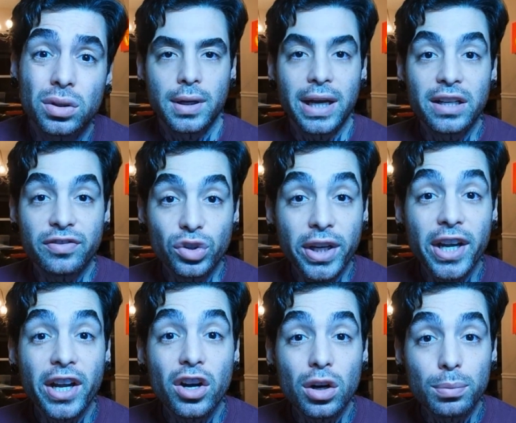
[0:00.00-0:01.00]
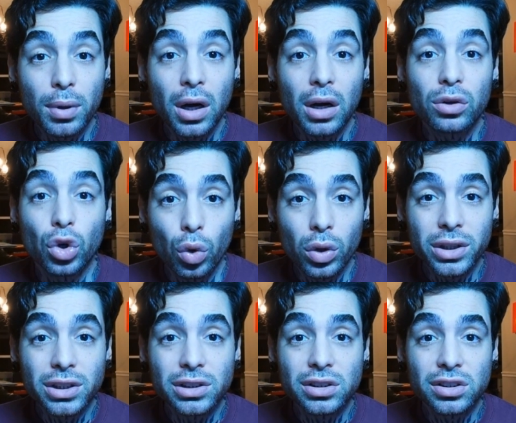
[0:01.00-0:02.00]
And if you care about
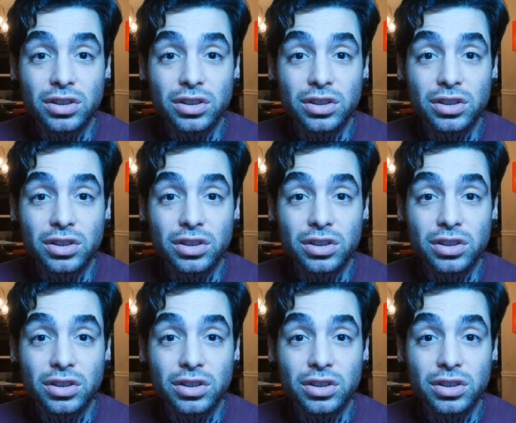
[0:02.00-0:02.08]
noise,